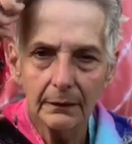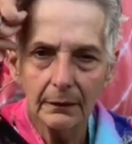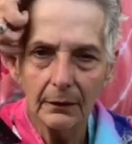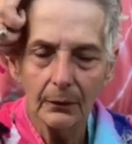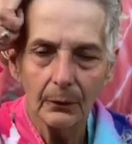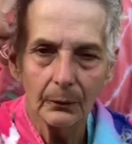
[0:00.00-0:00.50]

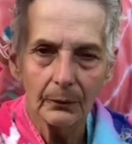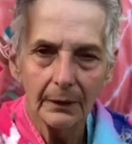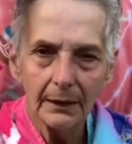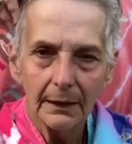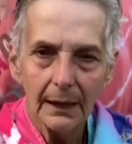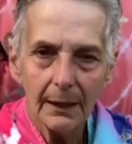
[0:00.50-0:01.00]
you know.
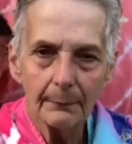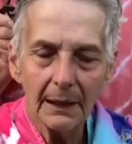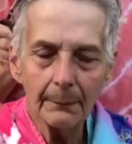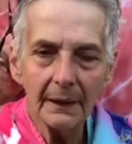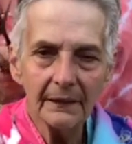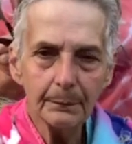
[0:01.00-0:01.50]

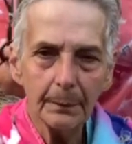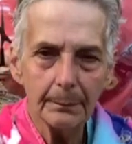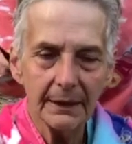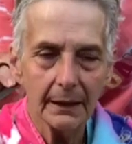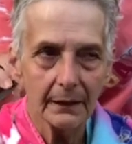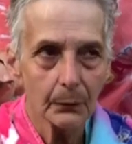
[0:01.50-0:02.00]
It must be
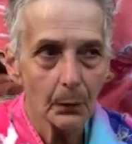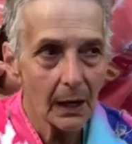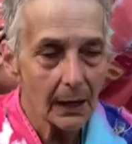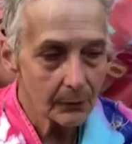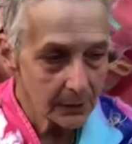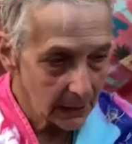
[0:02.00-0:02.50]
because we're
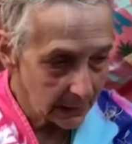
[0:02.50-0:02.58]
out in